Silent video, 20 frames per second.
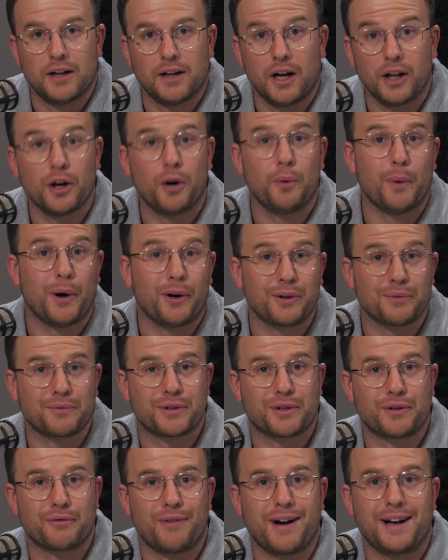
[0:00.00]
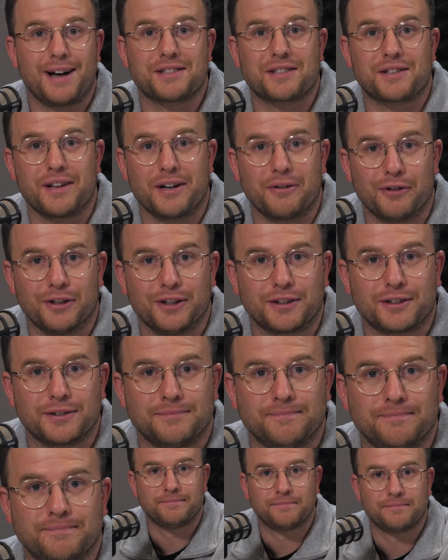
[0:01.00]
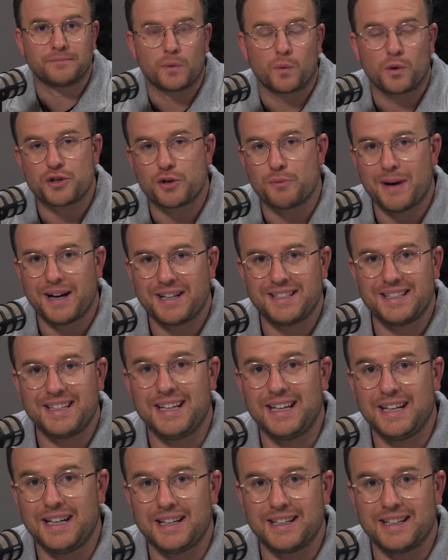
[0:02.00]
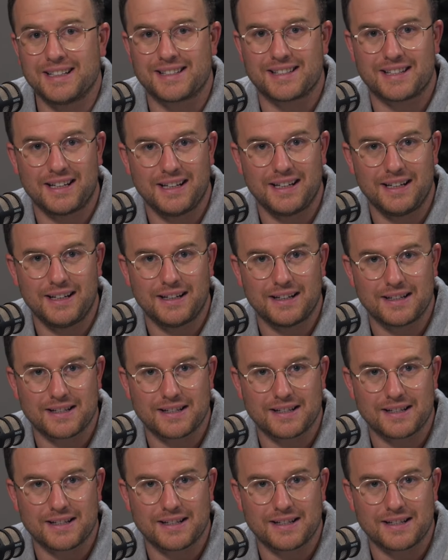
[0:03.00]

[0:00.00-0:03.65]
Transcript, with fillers: Hello and welcome to the Rask Network. What you're about to hear and see